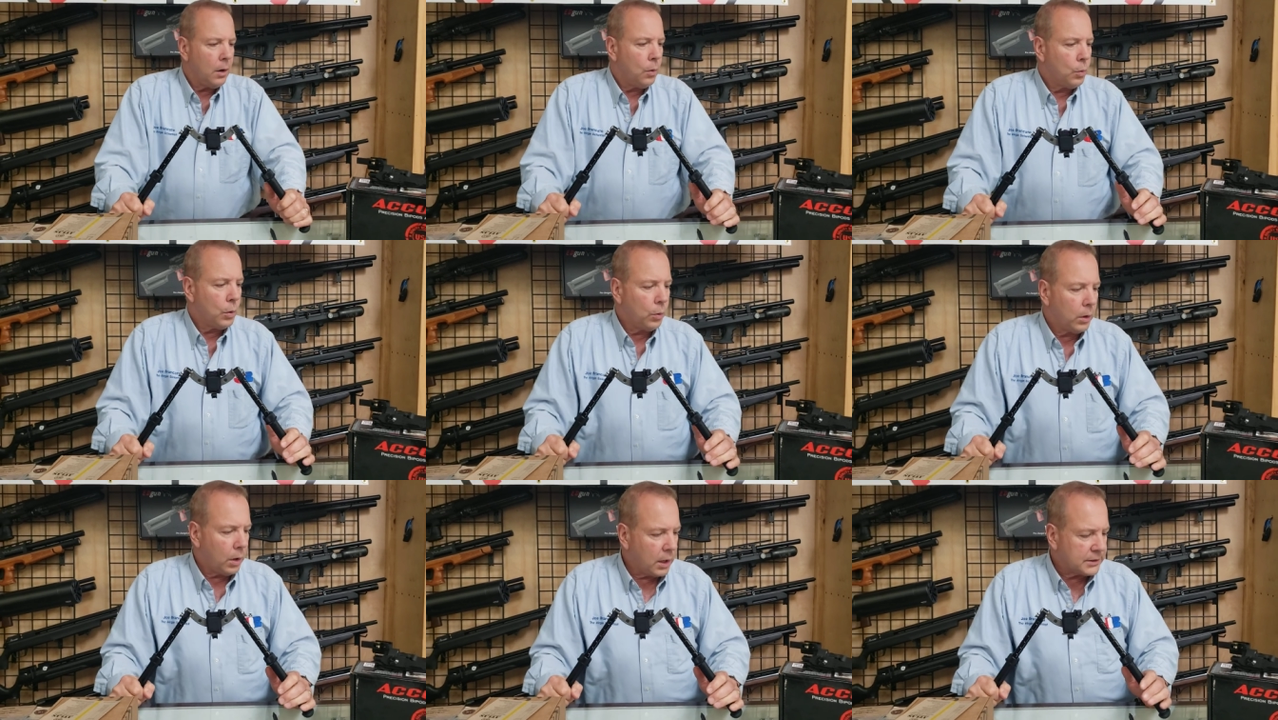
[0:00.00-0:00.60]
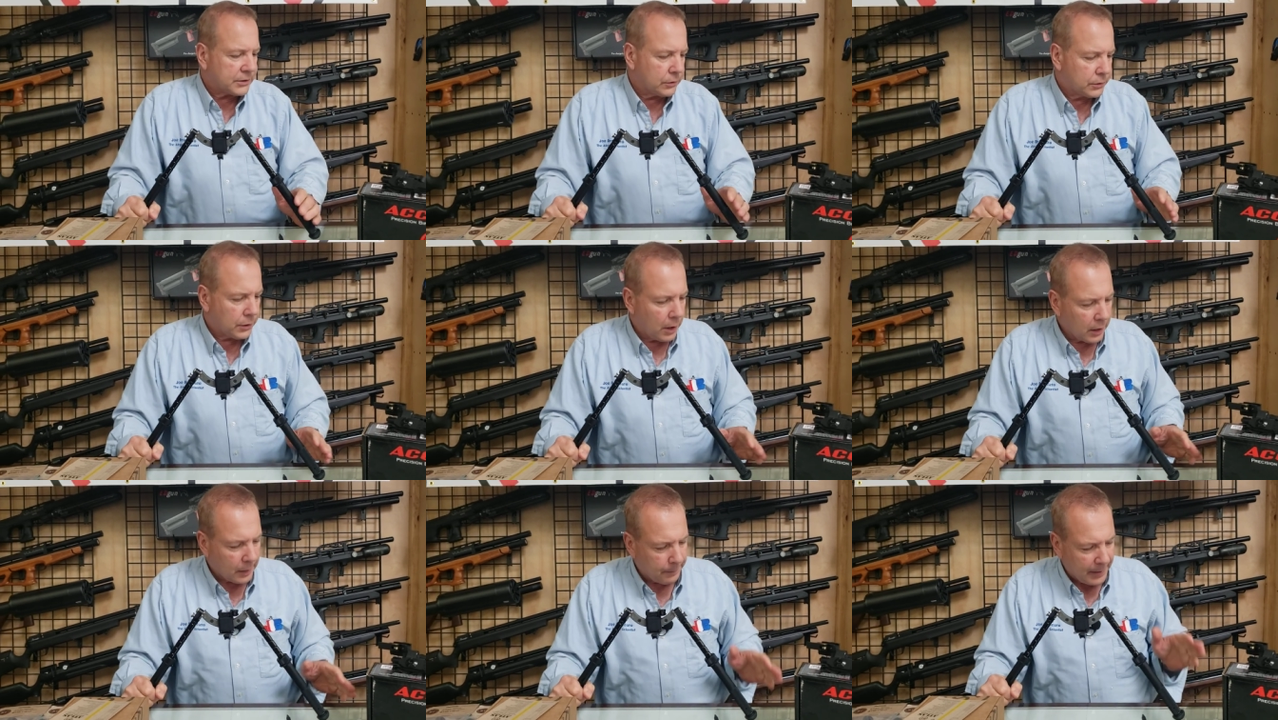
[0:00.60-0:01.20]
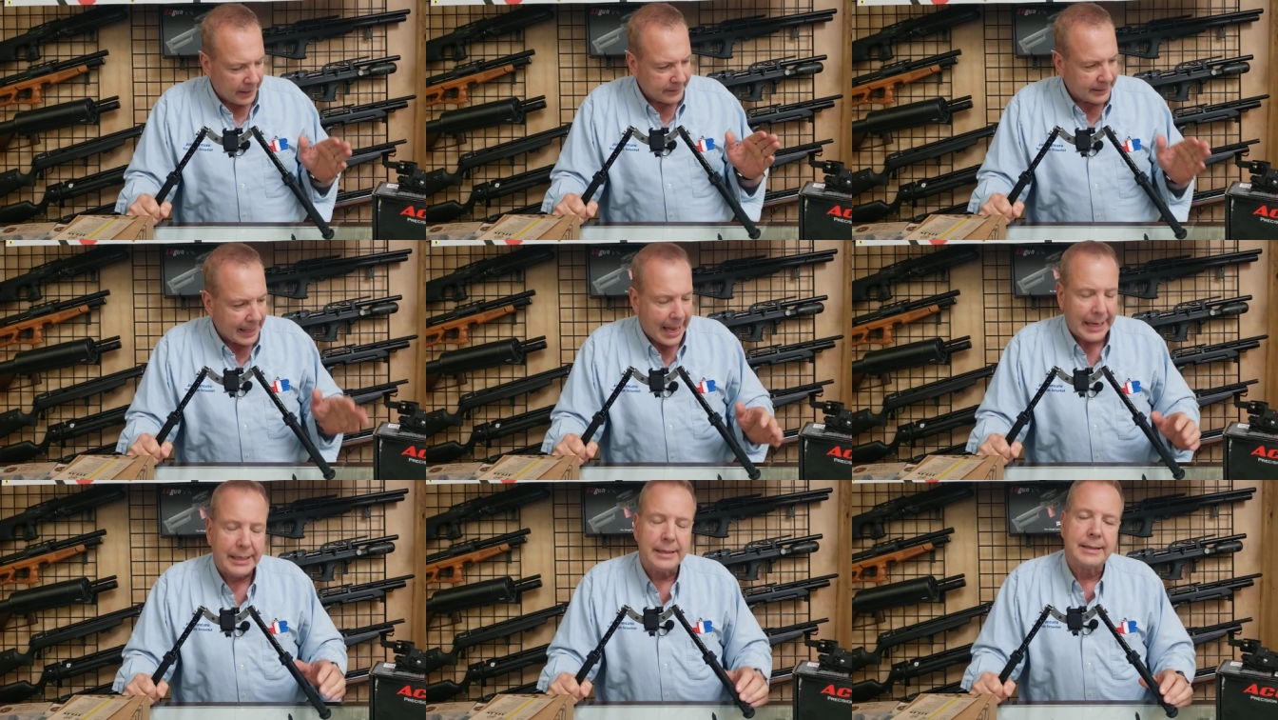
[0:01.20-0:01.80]
We will also talk about the
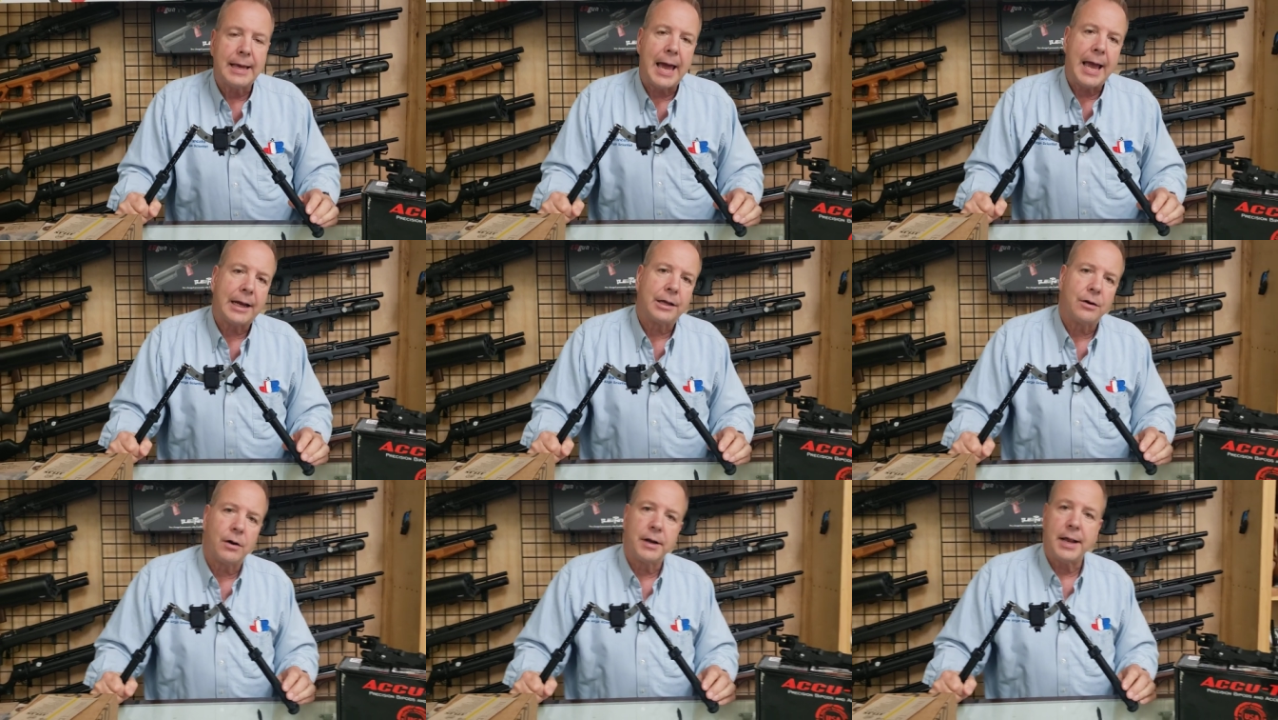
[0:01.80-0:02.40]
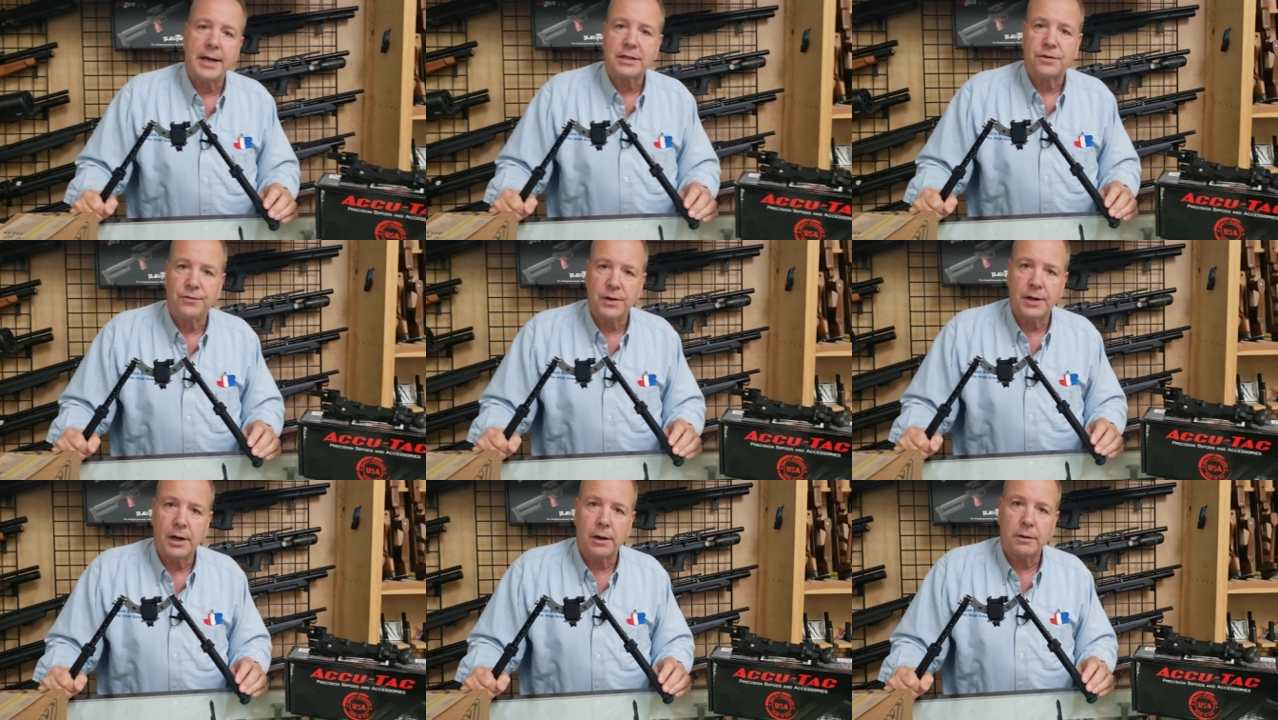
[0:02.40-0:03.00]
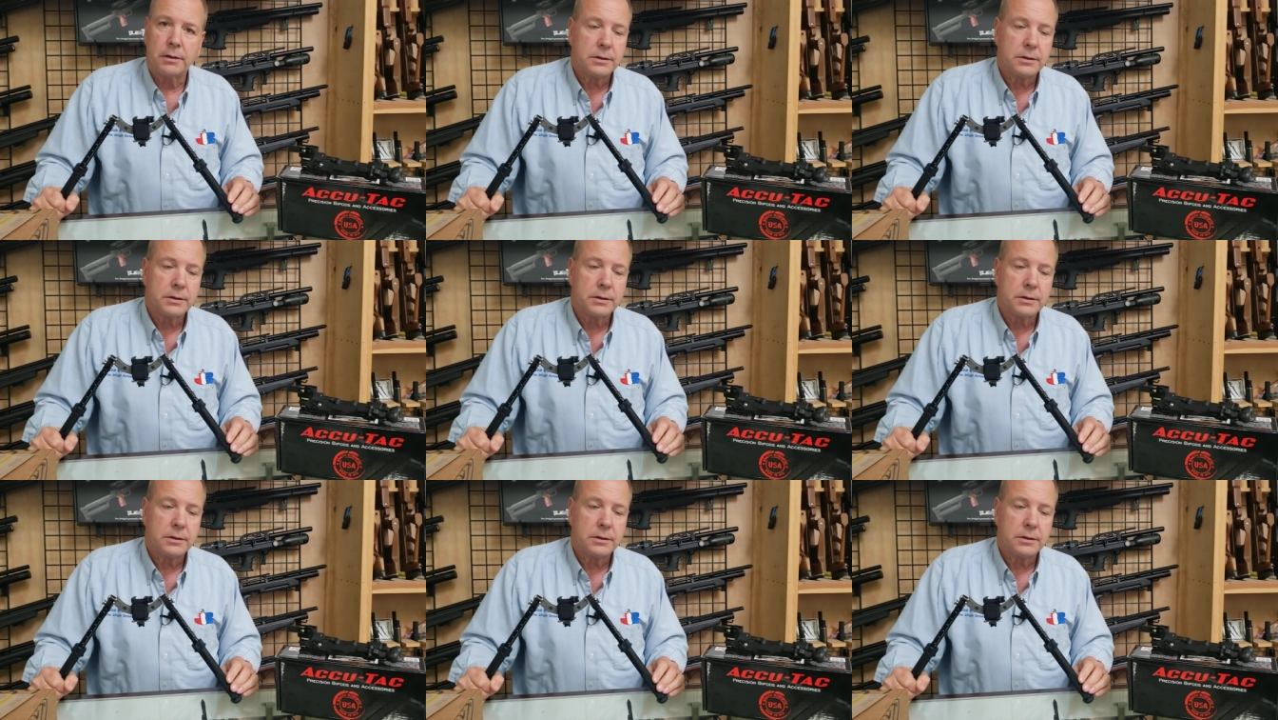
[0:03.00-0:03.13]
Accutac in our next video.